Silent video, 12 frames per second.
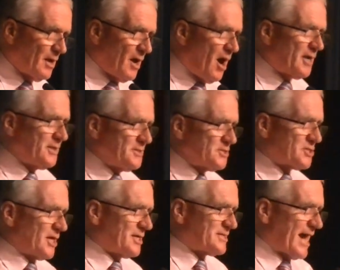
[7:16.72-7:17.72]
I didn't
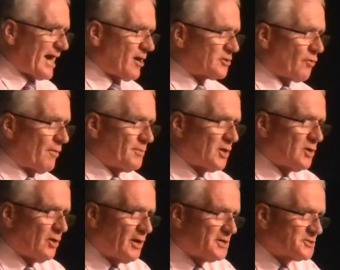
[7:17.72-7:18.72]
see attack on criminal
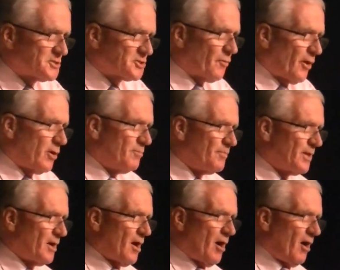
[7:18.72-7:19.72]
lawyers as a group.
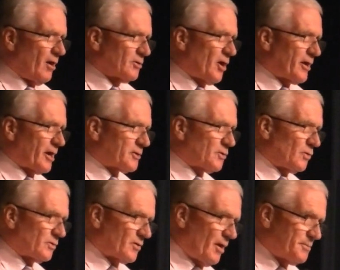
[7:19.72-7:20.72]
Oh, look, I got
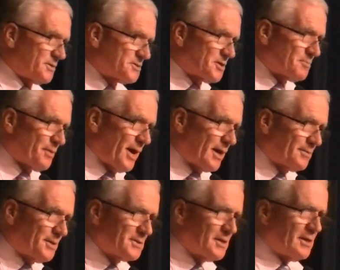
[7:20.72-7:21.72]
called a communist in
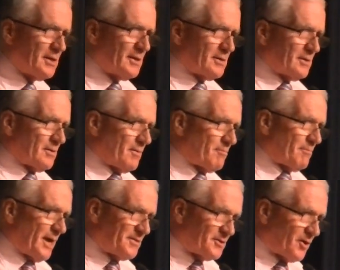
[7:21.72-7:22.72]
Parliament,
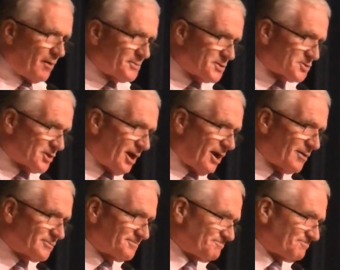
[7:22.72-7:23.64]
made the communists laugh.